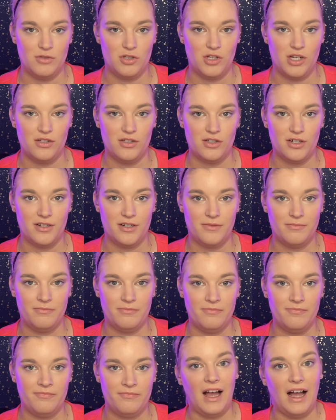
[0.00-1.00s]
changer.
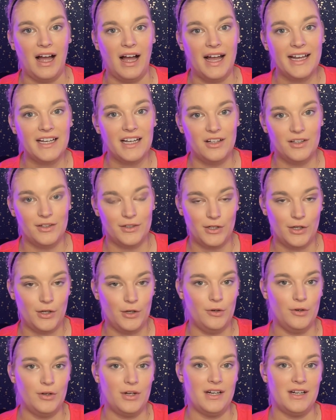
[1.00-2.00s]
I color
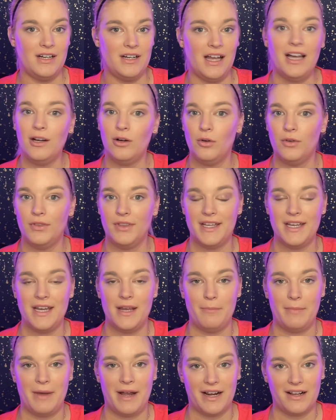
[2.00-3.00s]
code not only
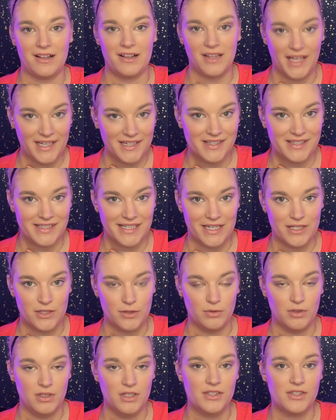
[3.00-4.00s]
my class
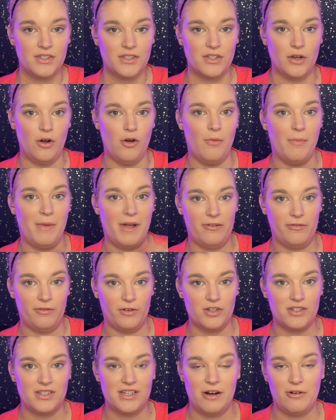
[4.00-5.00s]
schedule, so my
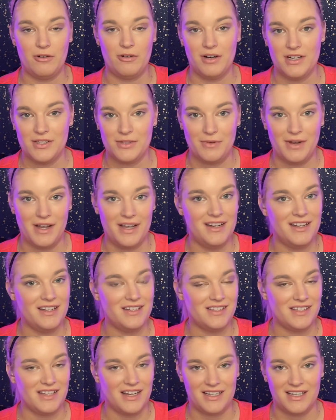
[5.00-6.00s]
first hour is red,
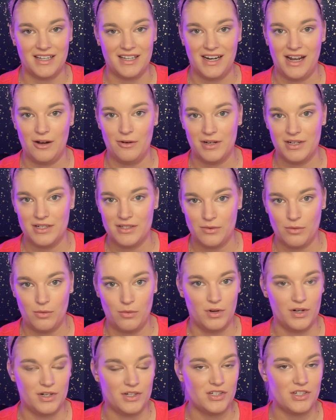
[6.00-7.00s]
second hour is
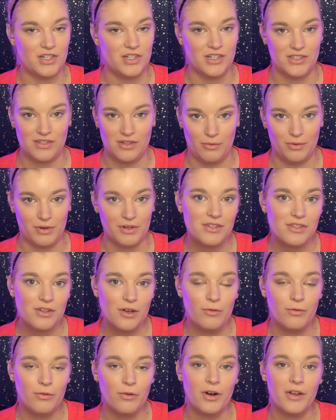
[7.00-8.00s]
orange, and so on and
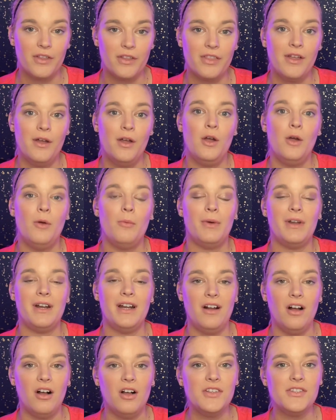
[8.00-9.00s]
so forth, but I
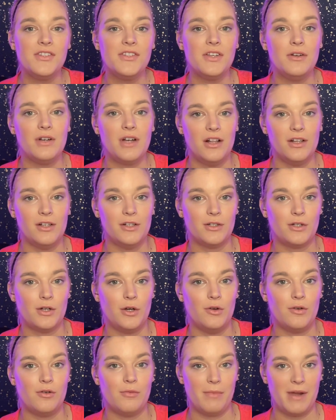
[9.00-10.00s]
also color
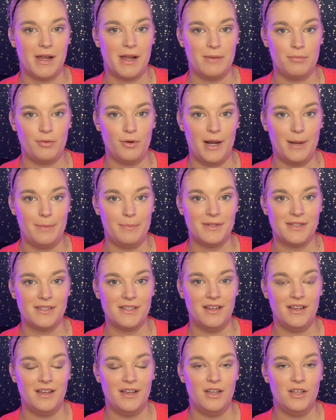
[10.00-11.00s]
code my preps.
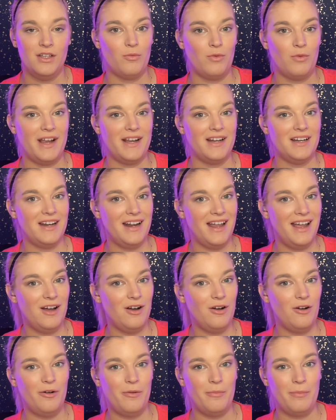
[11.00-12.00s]
Right
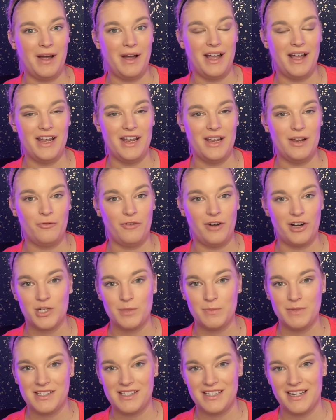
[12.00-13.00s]
now, my
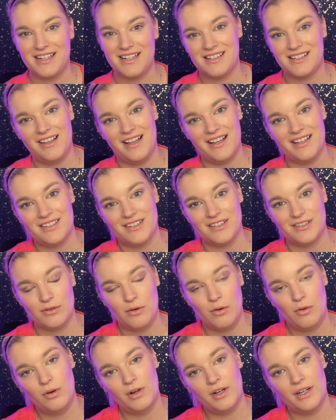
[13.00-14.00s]
freshman science class is
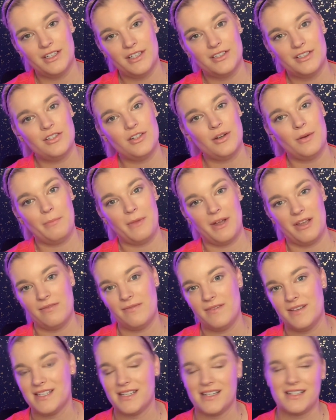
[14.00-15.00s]
orange, my
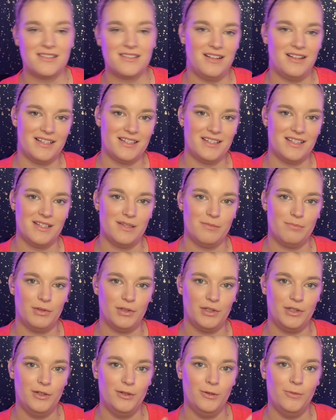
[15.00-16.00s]
physics class is
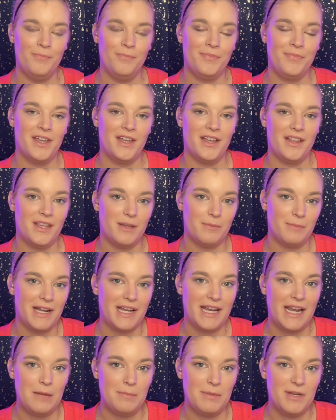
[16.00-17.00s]
blue, and then my
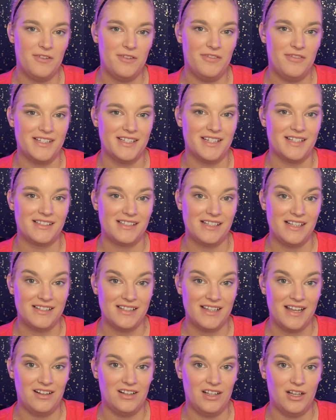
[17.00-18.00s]
AP physics is
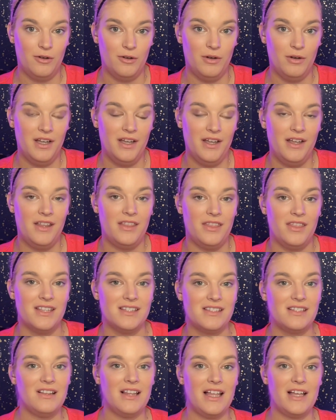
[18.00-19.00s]
yellow.
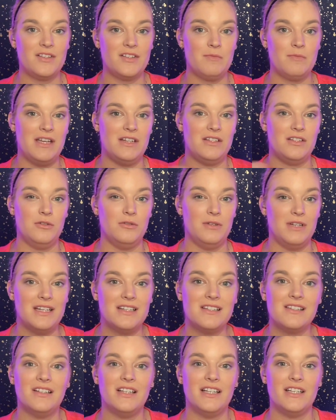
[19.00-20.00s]
This allows me to
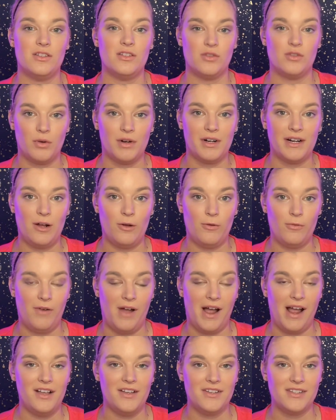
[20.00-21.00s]
easily sort out
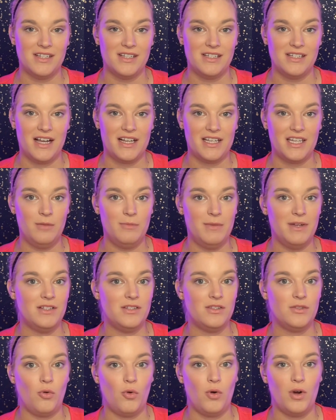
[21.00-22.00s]
files and
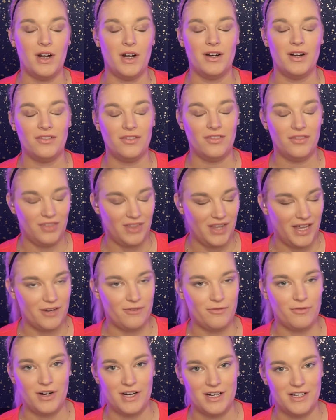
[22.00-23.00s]
documents, or
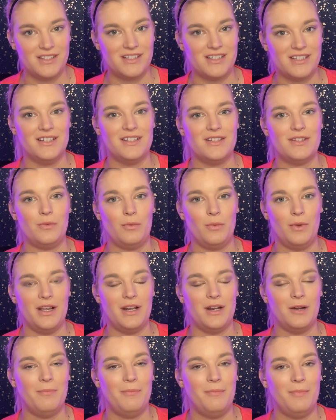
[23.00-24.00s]
like for instance,
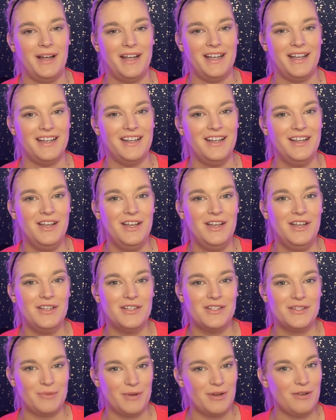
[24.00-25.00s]
when my
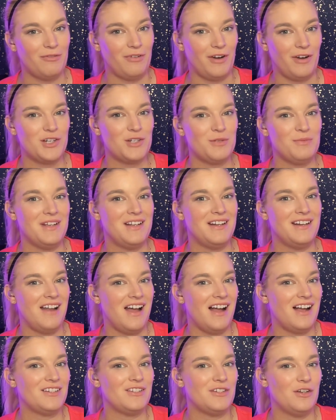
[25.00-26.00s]
sweet freshman
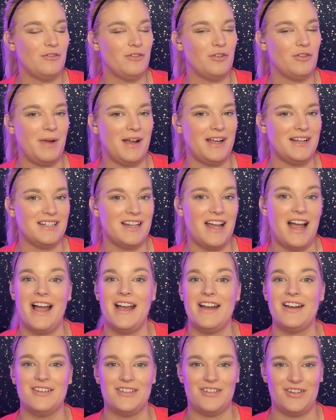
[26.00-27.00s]
knocked over my
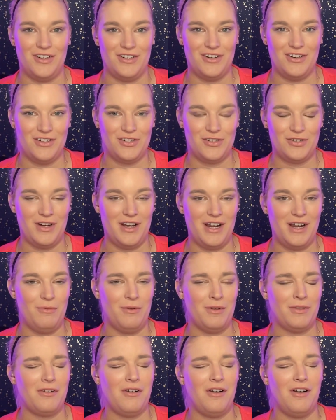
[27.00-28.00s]
entire turn-in tray
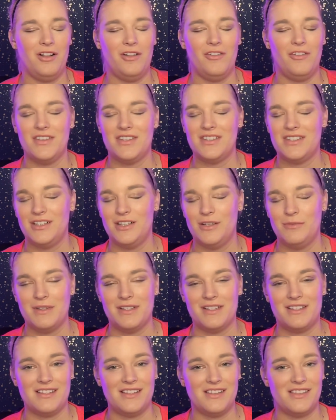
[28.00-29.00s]
with all of the
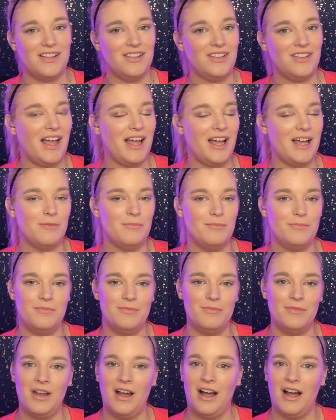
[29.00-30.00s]
syllabus and the lab
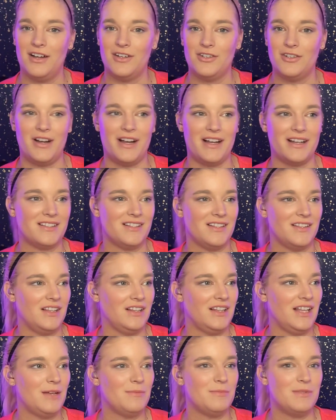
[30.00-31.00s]
contracts and the
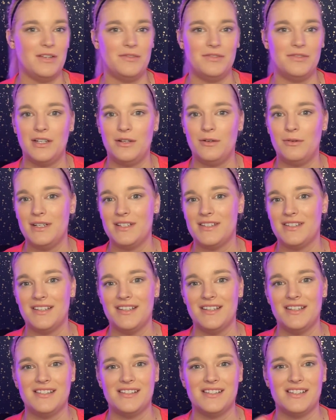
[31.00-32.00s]
lab safety
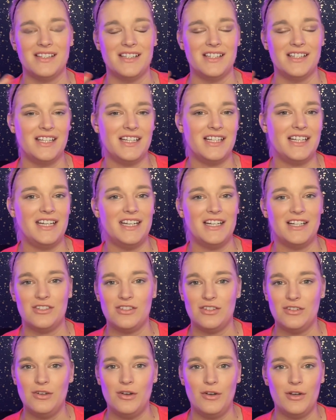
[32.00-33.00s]
quizzes and then the getting
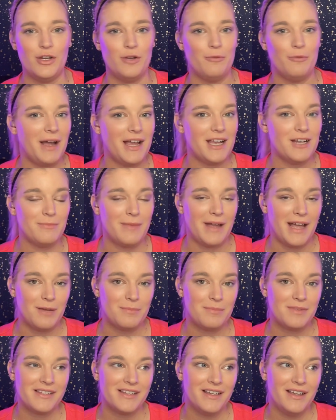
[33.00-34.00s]
to know you mind
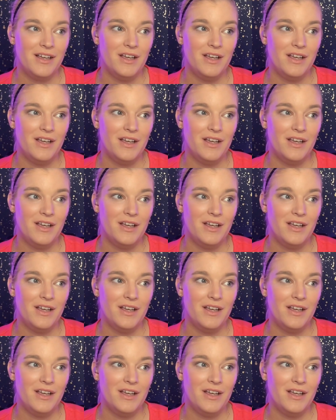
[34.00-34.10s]
maps.